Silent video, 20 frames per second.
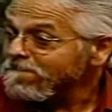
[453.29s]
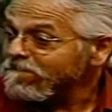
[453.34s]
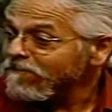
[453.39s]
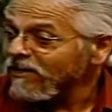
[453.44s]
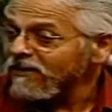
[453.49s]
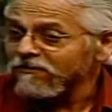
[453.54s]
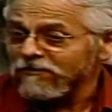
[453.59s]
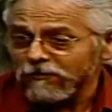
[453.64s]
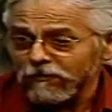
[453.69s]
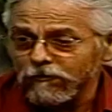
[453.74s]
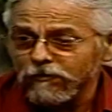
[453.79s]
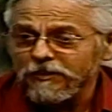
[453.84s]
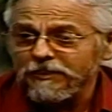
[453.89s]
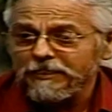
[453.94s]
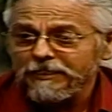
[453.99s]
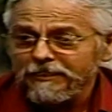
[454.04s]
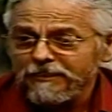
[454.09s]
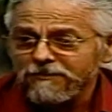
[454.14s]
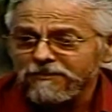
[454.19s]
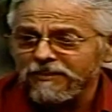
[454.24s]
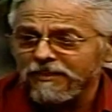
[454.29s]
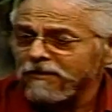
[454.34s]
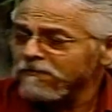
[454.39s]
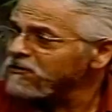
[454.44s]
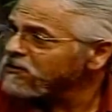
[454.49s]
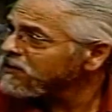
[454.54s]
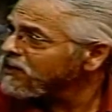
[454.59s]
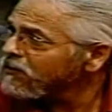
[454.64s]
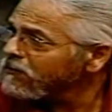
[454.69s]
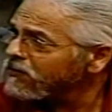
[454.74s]
I said, okay. I said, how
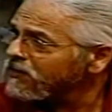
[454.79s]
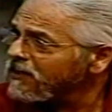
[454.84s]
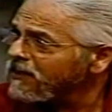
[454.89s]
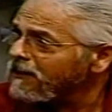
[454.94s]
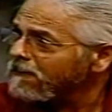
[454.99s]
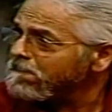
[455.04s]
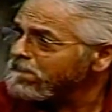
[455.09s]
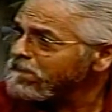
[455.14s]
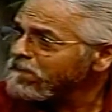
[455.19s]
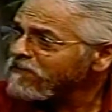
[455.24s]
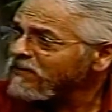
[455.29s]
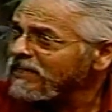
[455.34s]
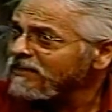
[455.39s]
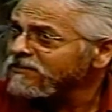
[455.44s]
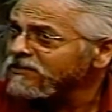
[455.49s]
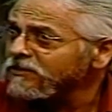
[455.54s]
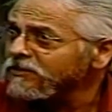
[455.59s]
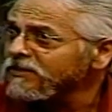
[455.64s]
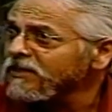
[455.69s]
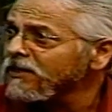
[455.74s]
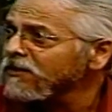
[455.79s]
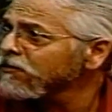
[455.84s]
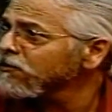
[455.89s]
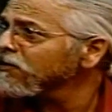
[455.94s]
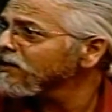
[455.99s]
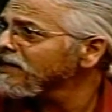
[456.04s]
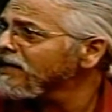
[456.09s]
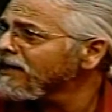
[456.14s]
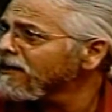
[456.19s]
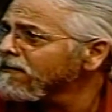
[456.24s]
much time we got? He said, you got
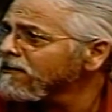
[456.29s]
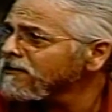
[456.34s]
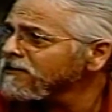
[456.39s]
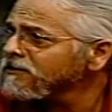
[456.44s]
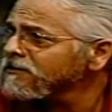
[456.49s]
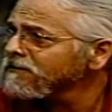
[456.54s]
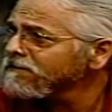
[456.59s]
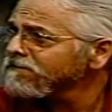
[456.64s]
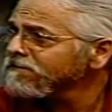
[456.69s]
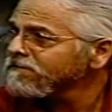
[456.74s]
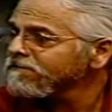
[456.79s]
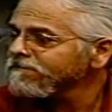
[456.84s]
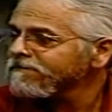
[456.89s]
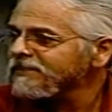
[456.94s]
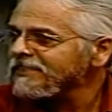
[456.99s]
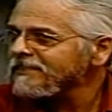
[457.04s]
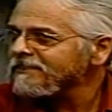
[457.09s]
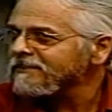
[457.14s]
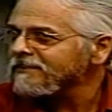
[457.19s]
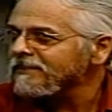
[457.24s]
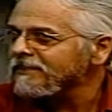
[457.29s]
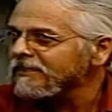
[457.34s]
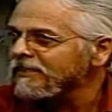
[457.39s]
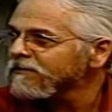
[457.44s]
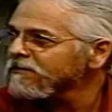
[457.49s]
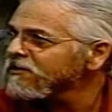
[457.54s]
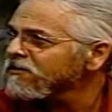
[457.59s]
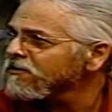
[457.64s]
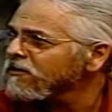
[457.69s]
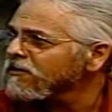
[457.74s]
3 hours. I said, give
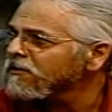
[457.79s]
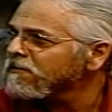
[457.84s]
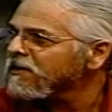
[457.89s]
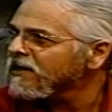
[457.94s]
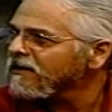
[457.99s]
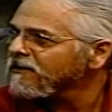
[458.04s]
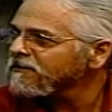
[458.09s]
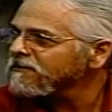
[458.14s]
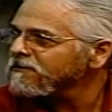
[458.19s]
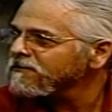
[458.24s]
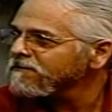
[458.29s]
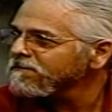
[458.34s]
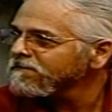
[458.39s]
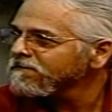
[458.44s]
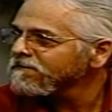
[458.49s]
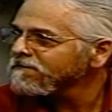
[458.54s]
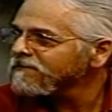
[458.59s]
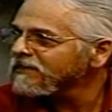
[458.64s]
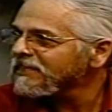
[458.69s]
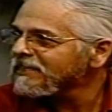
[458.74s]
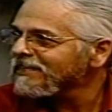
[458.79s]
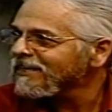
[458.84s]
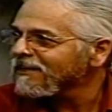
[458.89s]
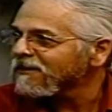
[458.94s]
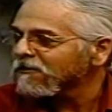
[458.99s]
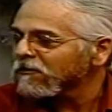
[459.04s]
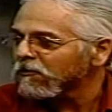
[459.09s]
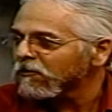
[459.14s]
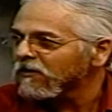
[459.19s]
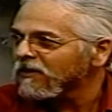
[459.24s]
me 30 minutes. He kind
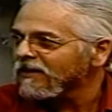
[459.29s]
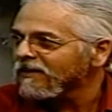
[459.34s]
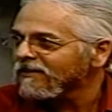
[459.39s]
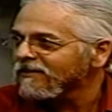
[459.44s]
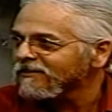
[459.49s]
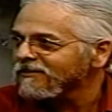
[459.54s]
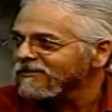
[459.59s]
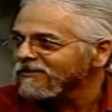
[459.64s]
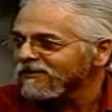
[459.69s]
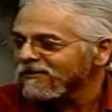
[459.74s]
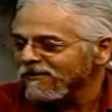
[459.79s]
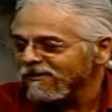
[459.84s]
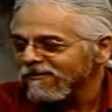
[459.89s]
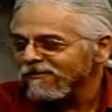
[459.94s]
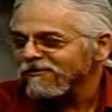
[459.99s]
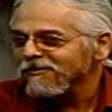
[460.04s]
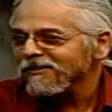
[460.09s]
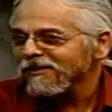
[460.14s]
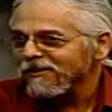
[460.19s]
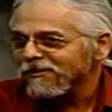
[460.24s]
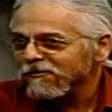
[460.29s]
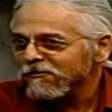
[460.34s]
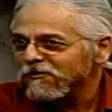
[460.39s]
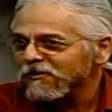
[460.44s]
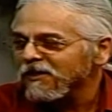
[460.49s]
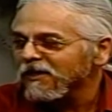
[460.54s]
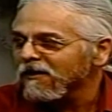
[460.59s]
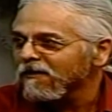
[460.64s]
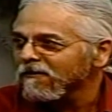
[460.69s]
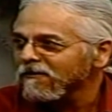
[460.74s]
of grinned. He said, no, you got 3
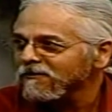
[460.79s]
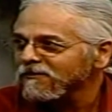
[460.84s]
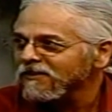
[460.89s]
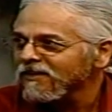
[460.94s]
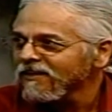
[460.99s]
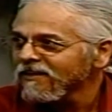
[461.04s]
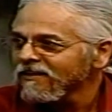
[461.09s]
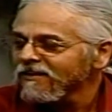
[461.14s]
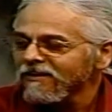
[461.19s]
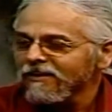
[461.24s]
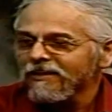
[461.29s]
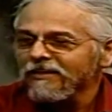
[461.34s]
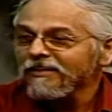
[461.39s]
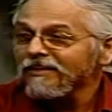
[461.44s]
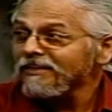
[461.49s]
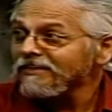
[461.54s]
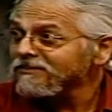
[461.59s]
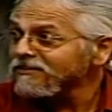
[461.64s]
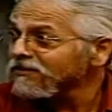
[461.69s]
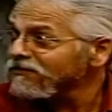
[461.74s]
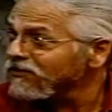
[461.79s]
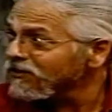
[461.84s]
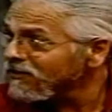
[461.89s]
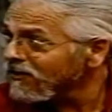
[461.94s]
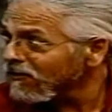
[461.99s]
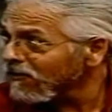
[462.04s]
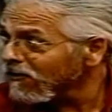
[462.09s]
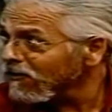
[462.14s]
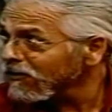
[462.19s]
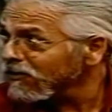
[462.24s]
hours. I said, if you're going
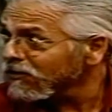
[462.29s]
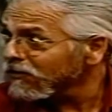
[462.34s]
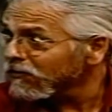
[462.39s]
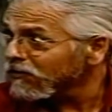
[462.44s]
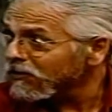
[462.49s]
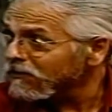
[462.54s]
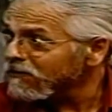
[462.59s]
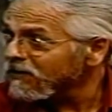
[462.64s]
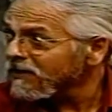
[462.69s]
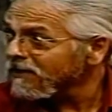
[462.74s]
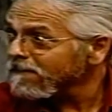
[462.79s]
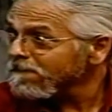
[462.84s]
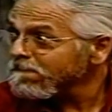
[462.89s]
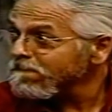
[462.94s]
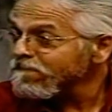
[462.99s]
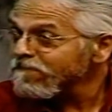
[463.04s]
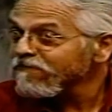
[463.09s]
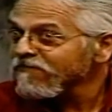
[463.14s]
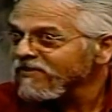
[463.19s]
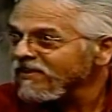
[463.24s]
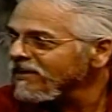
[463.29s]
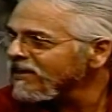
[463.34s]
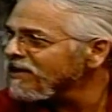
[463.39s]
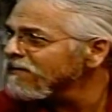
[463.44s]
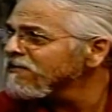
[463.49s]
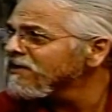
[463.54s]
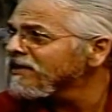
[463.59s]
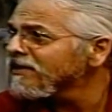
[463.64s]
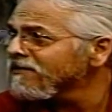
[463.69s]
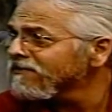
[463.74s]
to argue with me, give
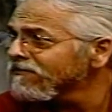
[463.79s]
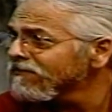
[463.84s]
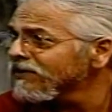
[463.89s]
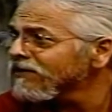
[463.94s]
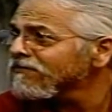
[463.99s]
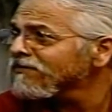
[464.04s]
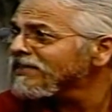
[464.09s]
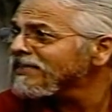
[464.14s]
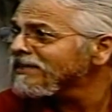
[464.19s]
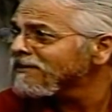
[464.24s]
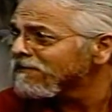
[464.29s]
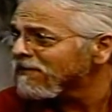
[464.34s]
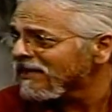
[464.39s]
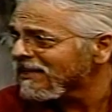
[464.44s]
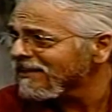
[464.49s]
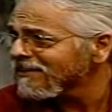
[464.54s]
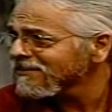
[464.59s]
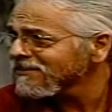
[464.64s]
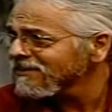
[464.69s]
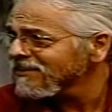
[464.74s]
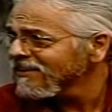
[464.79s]
me 15 minutes.